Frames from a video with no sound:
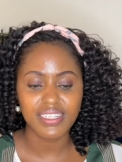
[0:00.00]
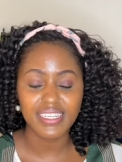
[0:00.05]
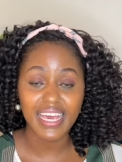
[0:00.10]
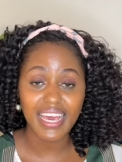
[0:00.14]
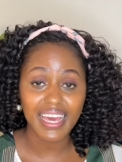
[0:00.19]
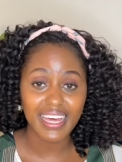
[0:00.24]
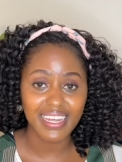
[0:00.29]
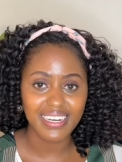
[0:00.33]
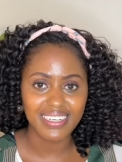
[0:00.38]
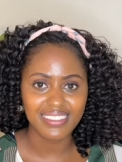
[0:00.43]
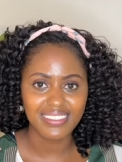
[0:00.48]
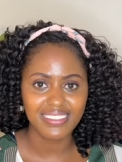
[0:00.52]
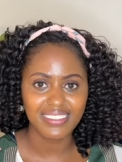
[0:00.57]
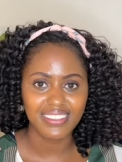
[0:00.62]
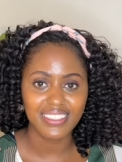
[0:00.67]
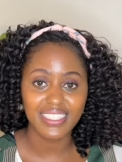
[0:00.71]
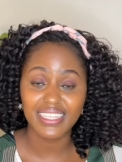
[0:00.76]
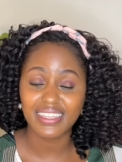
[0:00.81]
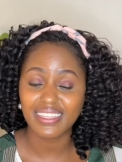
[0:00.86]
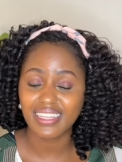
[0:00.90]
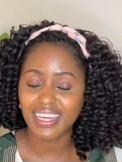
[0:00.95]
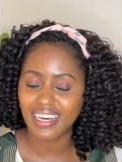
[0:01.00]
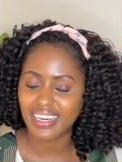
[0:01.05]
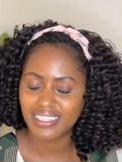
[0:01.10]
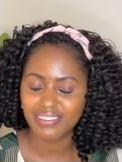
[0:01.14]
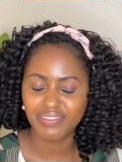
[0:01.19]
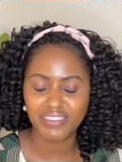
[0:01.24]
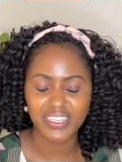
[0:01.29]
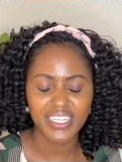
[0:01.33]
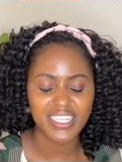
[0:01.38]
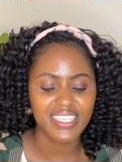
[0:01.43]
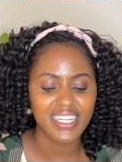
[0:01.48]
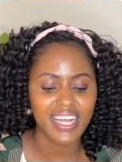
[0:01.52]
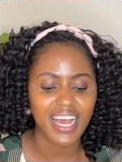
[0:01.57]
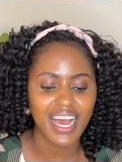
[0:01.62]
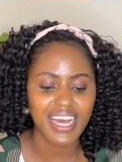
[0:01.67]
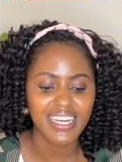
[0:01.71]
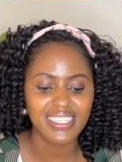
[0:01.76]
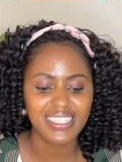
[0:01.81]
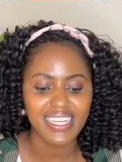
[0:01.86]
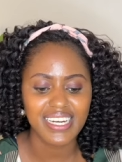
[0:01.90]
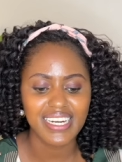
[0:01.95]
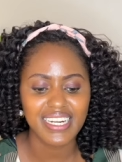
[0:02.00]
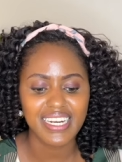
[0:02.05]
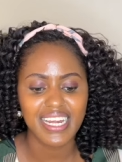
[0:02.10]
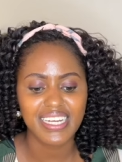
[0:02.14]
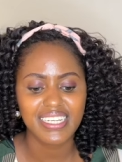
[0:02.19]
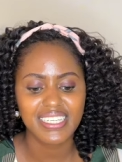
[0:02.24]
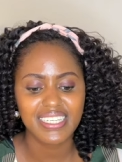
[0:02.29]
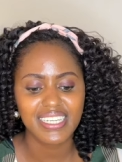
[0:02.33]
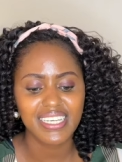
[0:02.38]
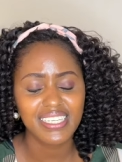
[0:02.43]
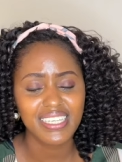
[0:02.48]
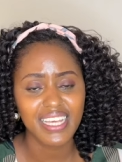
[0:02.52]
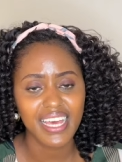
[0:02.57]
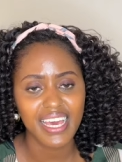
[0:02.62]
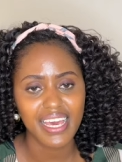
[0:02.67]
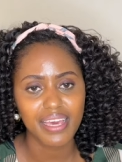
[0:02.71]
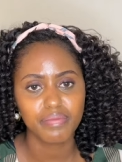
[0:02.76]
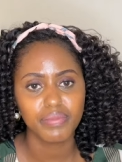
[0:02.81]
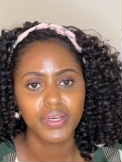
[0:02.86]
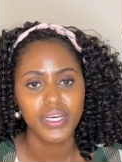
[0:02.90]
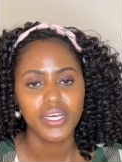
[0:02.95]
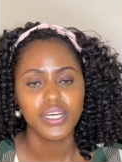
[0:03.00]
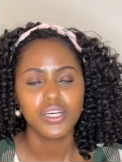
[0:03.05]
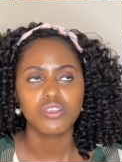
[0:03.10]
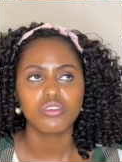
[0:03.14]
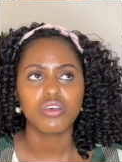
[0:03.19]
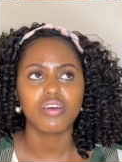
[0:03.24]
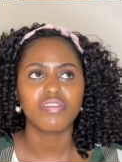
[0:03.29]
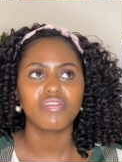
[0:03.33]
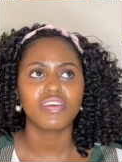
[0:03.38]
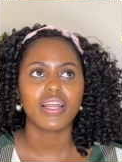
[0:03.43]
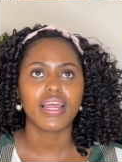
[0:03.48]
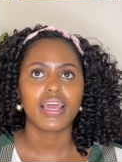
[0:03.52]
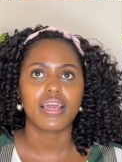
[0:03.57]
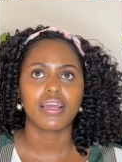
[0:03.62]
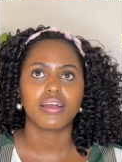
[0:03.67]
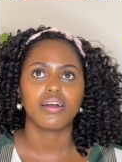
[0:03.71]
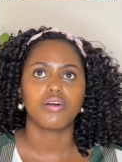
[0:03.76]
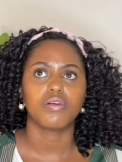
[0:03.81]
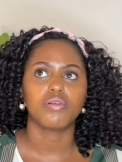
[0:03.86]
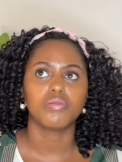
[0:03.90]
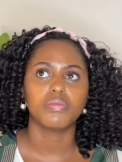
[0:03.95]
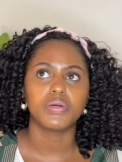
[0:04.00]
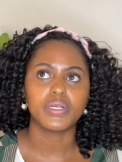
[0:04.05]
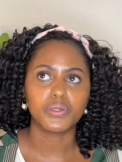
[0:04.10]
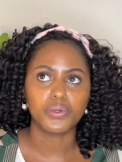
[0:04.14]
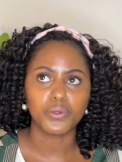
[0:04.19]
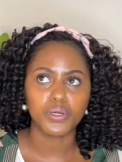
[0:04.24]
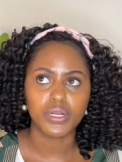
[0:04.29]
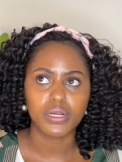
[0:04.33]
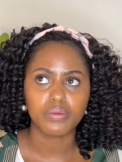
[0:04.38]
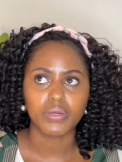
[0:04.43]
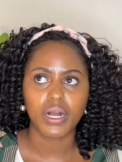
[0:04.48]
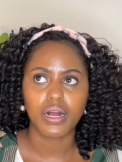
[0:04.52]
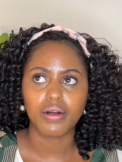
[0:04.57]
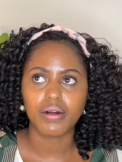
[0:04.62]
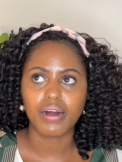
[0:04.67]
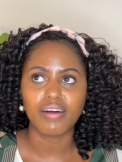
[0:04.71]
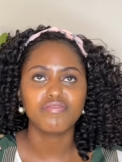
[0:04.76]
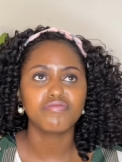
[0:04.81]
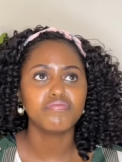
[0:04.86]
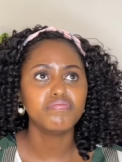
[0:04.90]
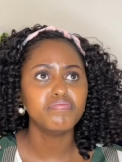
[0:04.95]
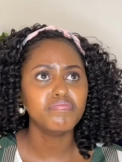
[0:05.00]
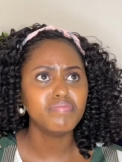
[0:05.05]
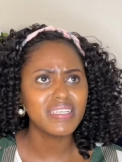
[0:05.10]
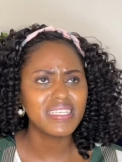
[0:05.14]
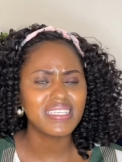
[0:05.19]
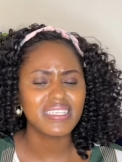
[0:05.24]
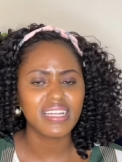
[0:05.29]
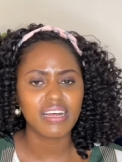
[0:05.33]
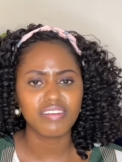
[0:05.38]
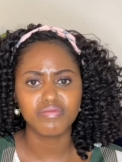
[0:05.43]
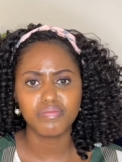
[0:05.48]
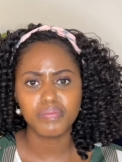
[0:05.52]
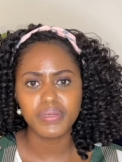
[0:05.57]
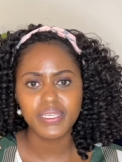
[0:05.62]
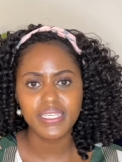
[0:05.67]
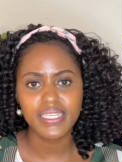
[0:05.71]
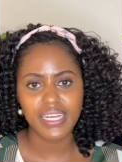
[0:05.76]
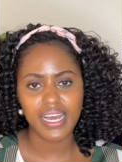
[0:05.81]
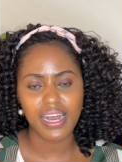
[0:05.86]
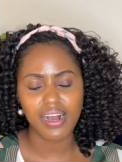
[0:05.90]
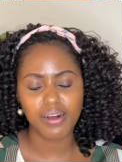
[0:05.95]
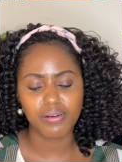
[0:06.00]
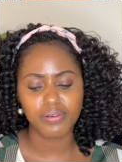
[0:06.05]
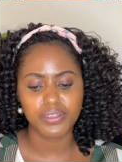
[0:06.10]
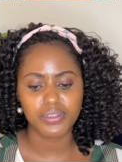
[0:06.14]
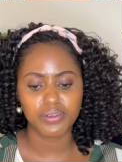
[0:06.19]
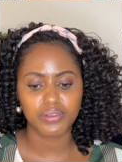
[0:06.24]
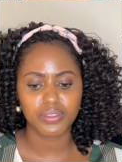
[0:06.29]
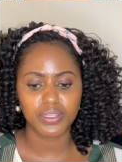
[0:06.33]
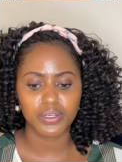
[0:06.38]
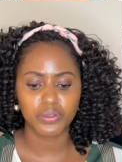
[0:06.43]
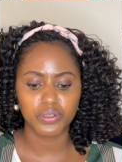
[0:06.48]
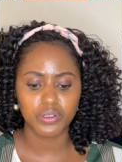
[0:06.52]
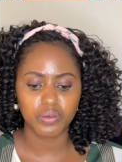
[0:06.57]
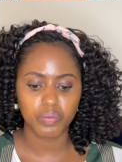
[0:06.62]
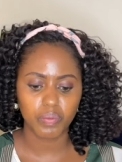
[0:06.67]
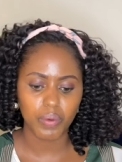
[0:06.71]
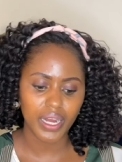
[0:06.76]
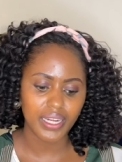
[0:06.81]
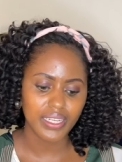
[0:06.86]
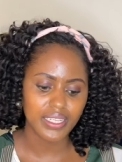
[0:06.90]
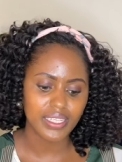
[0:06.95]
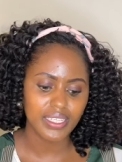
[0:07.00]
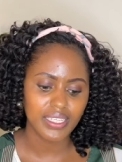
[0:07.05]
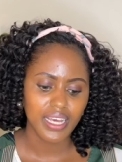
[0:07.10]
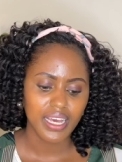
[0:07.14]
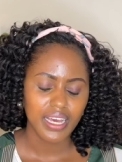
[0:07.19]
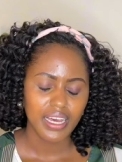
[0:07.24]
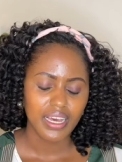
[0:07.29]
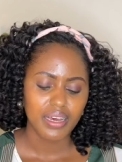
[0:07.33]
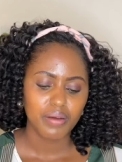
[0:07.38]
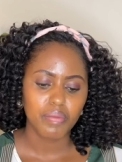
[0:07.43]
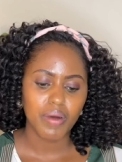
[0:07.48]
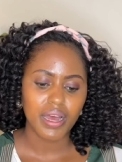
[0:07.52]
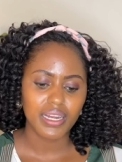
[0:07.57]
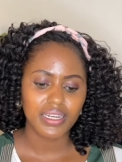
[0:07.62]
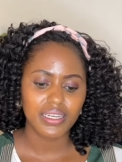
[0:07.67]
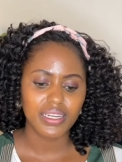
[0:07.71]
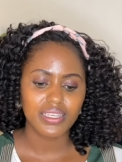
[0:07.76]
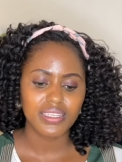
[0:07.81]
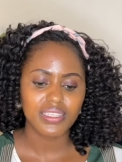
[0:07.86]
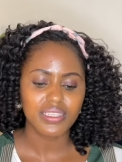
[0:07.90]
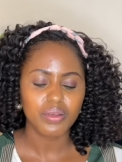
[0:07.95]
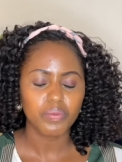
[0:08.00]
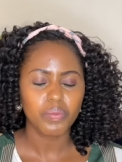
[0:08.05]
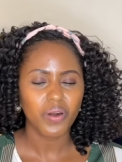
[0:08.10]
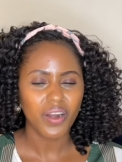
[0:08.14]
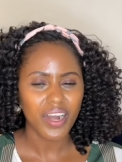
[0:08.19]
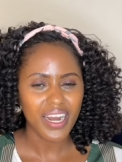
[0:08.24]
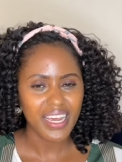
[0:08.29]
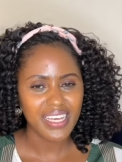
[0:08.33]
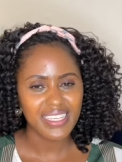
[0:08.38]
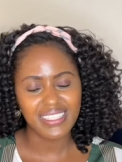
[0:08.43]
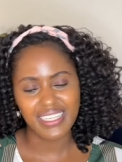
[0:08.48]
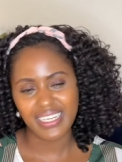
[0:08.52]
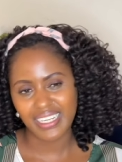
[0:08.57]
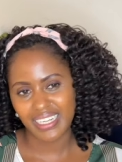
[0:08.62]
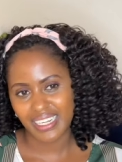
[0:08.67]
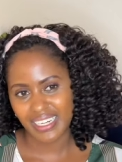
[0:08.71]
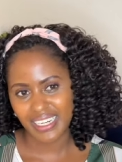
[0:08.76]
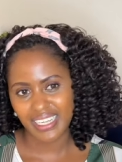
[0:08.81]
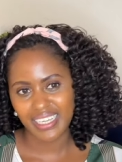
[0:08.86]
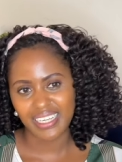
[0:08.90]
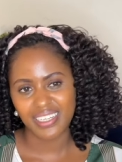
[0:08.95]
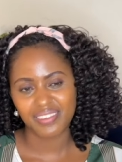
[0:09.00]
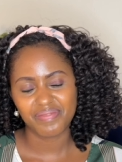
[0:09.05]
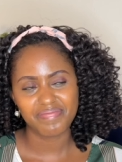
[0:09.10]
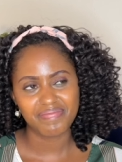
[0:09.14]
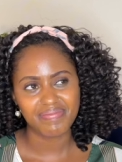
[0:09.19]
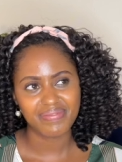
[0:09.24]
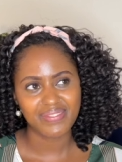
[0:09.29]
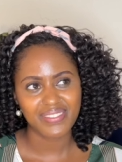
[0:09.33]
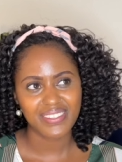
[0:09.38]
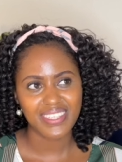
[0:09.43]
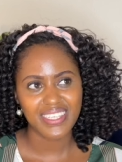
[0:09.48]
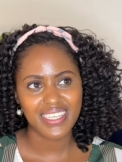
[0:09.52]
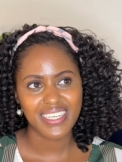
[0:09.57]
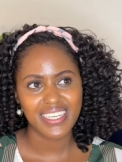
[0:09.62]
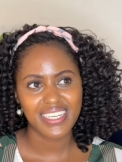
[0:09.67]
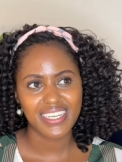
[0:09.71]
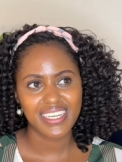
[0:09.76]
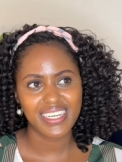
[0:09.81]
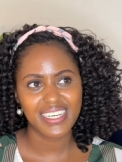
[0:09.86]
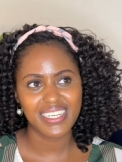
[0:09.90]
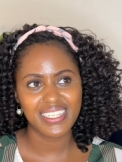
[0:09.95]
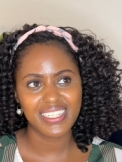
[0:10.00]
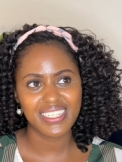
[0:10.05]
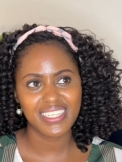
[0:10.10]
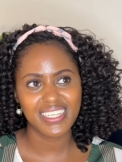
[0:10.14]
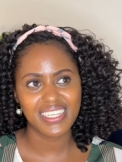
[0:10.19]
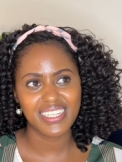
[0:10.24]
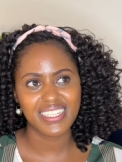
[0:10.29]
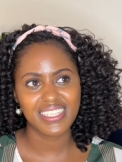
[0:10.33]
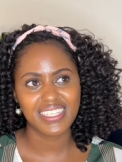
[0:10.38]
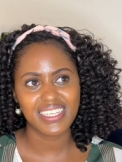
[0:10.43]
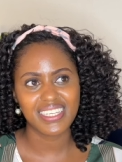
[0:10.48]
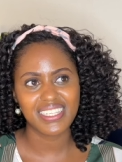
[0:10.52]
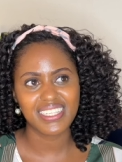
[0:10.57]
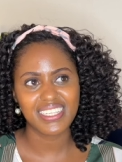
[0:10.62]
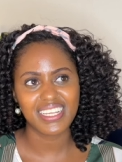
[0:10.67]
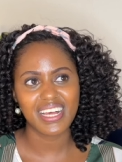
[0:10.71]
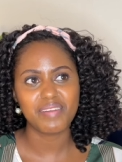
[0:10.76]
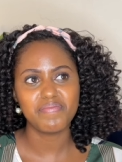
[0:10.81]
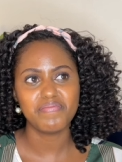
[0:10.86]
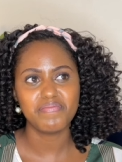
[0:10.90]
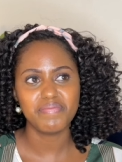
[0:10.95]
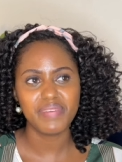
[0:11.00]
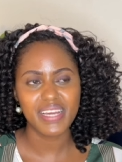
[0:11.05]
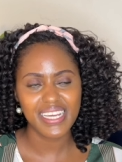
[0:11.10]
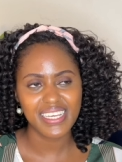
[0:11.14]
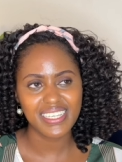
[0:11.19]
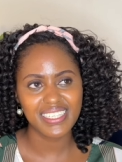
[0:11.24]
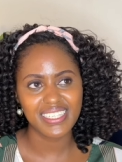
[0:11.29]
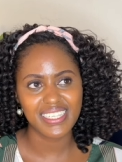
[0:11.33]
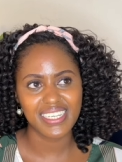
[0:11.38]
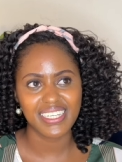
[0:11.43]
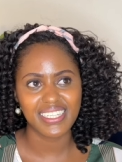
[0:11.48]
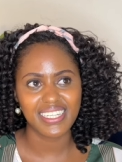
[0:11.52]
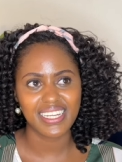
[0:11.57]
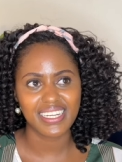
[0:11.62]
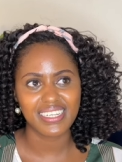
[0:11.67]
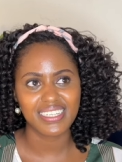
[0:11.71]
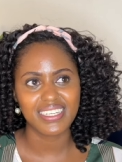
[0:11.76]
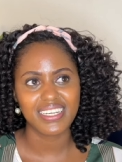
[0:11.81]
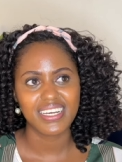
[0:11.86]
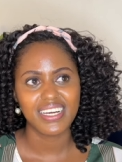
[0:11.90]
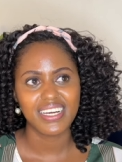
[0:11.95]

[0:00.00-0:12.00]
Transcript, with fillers: 10, yet that event had started at 6 a.m. So I felt like, oh my God, I'm, I've missed, I've missed out on the good parts. But surprisingly, it's, it's, it's amazing that